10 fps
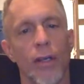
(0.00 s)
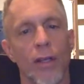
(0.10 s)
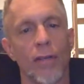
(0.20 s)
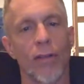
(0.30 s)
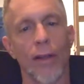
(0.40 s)

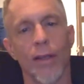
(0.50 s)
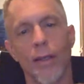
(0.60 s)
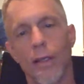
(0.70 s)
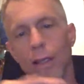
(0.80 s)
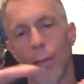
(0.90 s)
It's like he
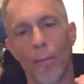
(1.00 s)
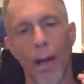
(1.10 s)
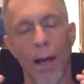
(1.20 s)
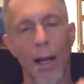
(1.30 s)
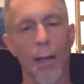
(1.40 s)
can get
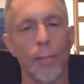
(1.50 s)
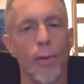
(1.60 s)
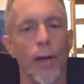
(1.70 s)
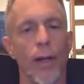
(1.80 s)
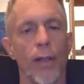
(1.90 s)
by,
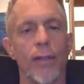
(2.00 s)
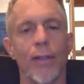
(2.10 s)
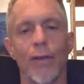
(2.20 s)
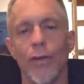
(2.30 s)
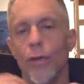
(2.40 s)
but you
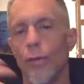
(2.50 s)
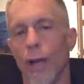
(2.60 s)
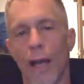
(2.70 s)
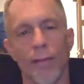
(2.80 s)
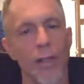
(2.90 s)
don't want
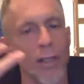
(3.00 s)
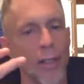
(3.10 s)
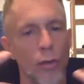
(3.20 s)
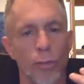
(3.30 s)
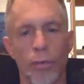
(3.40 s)
to have a
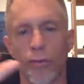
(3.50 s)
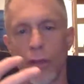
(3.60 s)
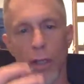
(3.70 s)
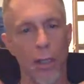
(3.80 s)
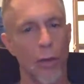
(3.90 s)
legal
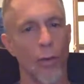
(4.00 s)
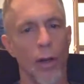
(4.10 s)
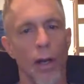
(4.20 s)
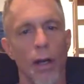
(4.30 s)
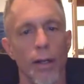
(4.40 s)
proceeding going
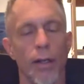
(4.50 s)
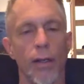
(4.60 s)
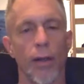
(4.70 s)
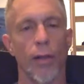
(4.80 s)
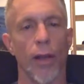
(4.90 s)
on in
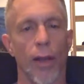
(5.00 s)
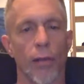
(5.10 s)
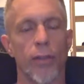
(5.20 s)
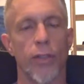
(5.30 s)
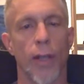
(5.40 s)
another
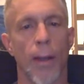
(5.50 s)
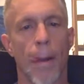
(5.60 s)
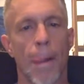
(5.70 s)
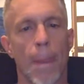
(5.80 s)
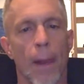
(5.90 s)
language.
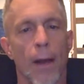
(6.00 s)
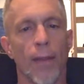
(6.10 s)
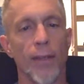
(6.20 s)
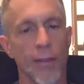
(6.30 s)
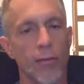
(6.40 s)

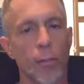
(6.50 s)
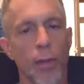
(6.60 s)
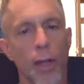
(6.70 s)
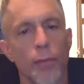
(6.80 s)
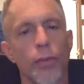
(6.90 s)
They did
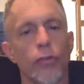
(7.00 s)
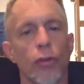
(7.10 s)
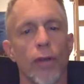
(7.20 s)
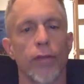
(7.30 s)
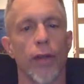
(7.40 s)
supply him with a
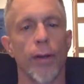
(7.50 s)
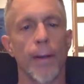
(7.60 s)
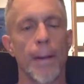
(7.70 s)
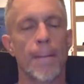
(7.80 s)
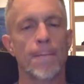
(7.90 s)
translator,
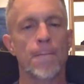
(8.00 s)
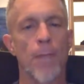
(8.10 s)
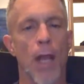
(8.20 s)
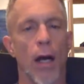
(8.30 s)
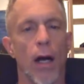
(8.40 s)

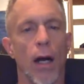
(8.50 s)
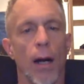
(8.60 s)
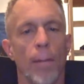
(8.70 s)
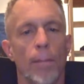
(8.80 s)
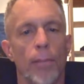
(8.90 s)

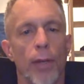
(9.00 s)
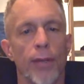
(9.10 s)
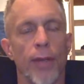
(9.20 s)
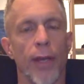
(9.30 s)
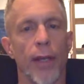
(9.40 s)
but
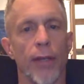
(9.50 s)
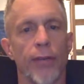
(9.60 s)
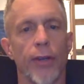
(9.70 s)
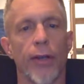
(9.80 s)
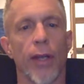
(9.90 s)
they
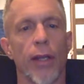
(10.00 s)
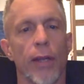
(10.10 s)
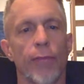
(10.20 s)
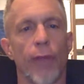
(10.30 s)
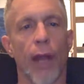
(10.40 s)
interrogated
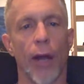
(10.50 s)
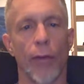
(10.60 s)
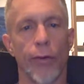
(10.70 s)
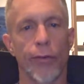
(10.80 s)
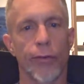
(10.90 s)
him for
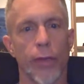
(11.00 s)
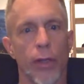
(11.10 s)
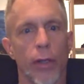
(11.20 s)
hours.